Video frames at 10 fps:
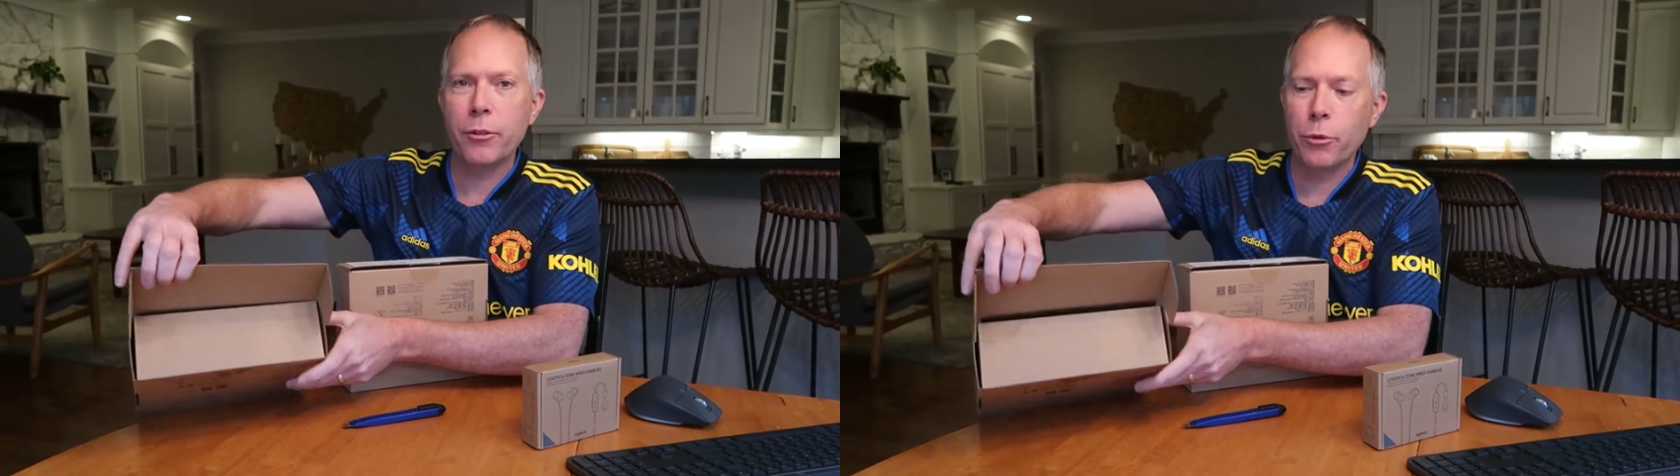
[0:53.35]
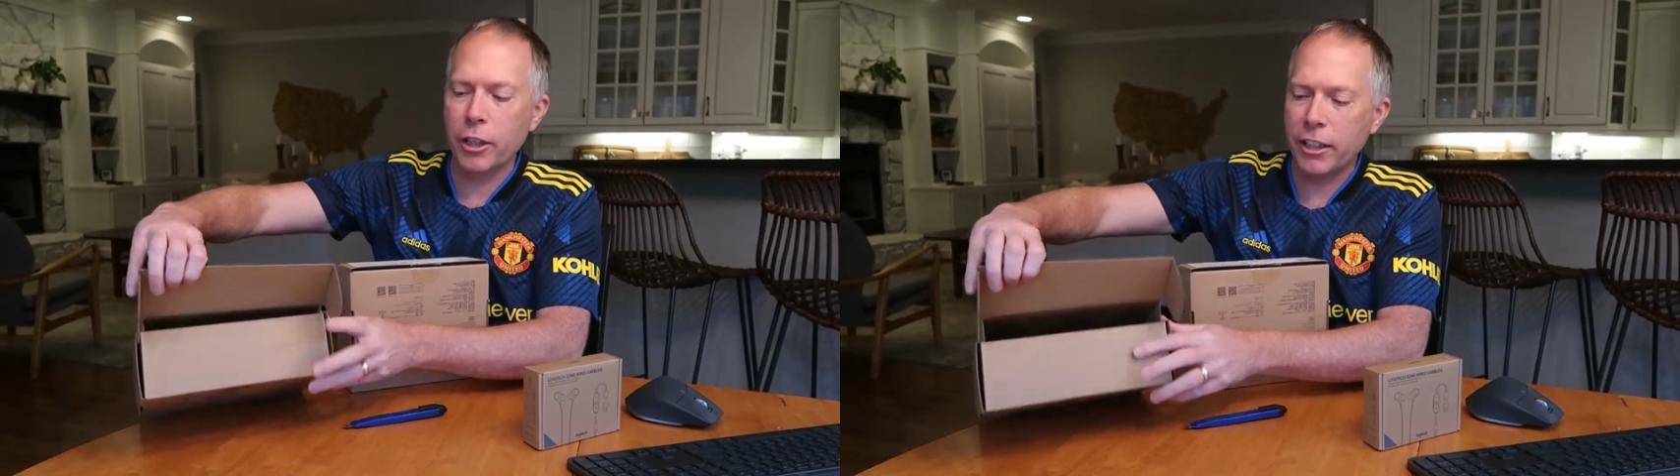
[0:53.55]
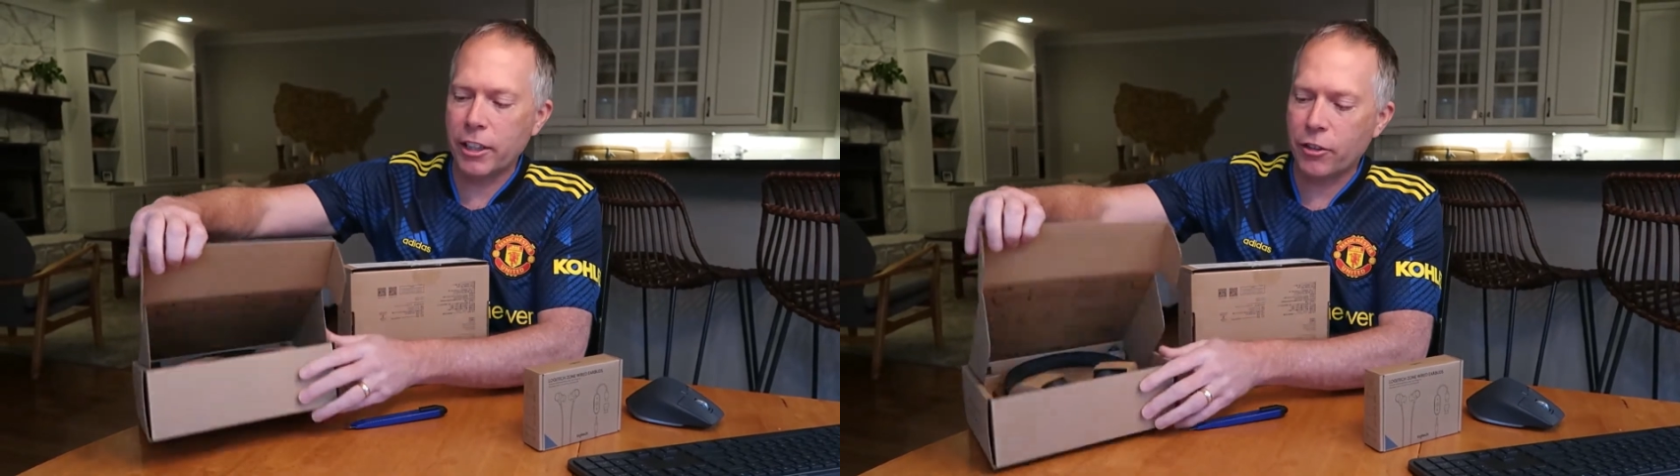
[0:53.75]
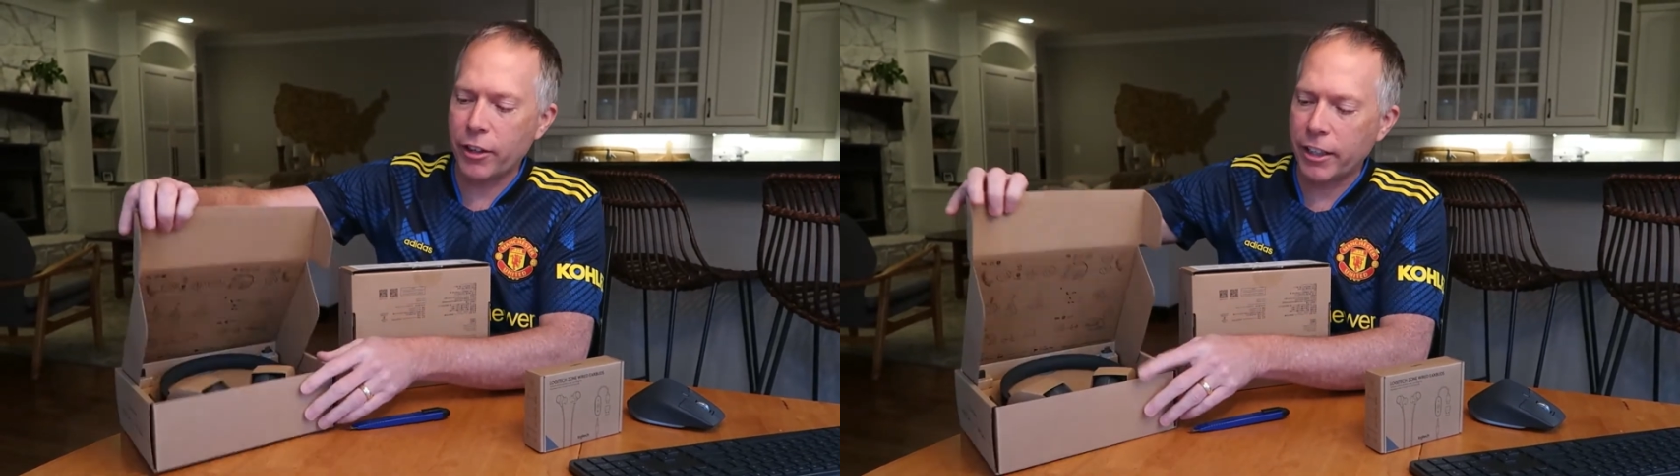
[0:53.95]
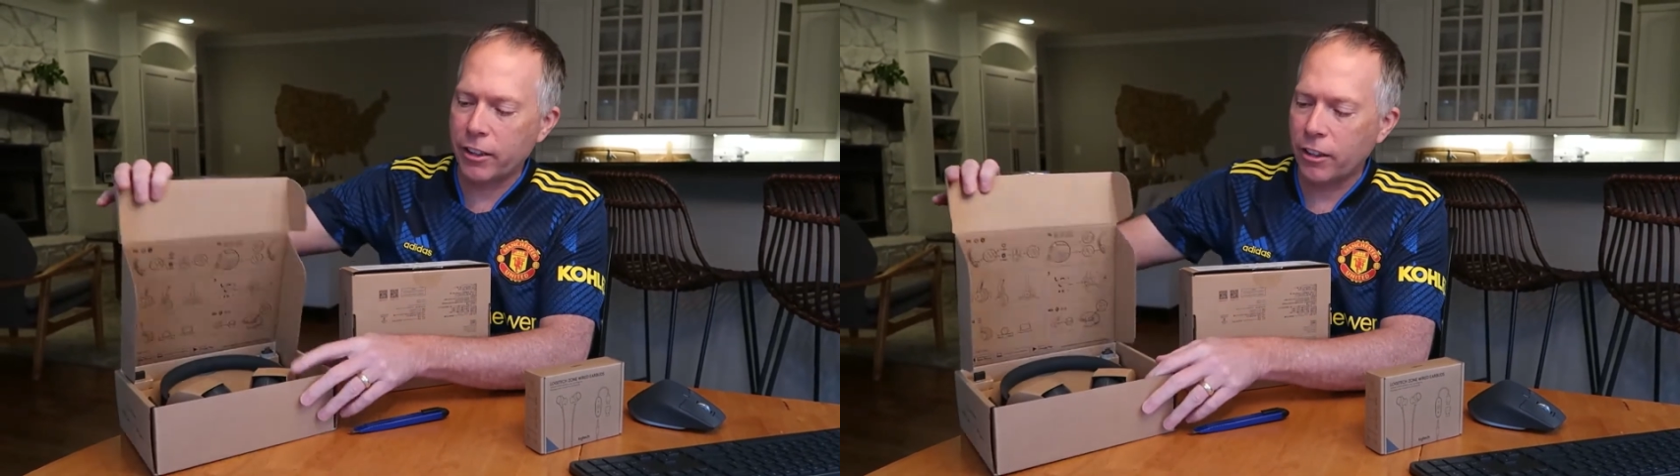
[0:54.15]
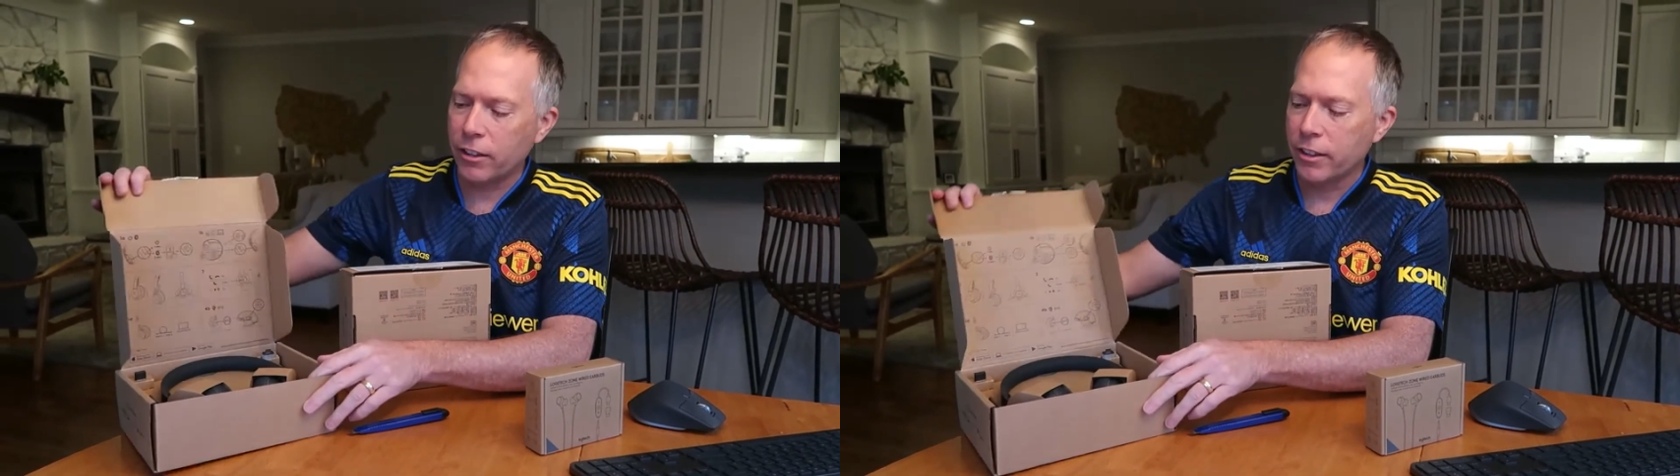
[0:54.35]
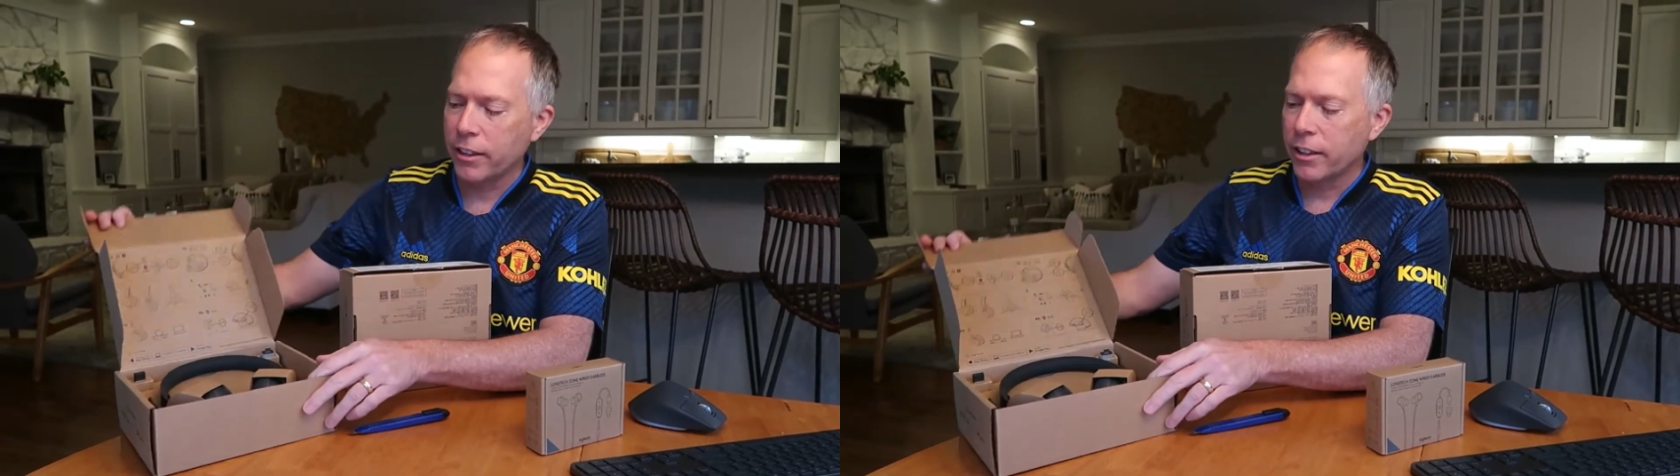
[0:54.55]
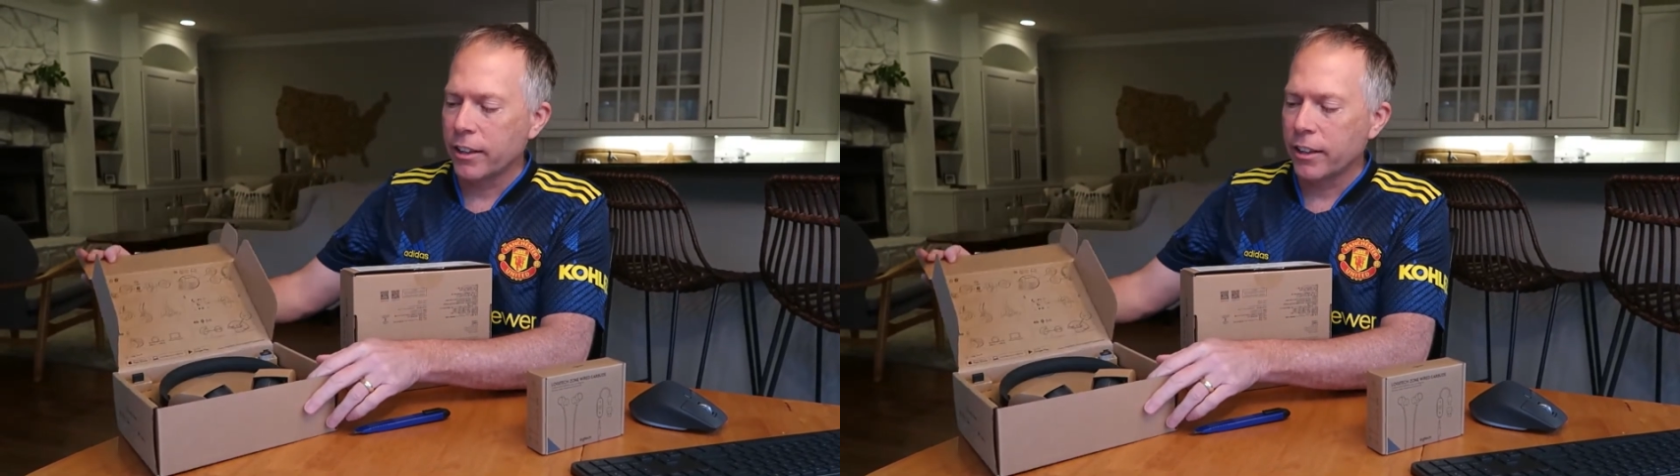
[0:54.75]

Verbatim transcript: really critical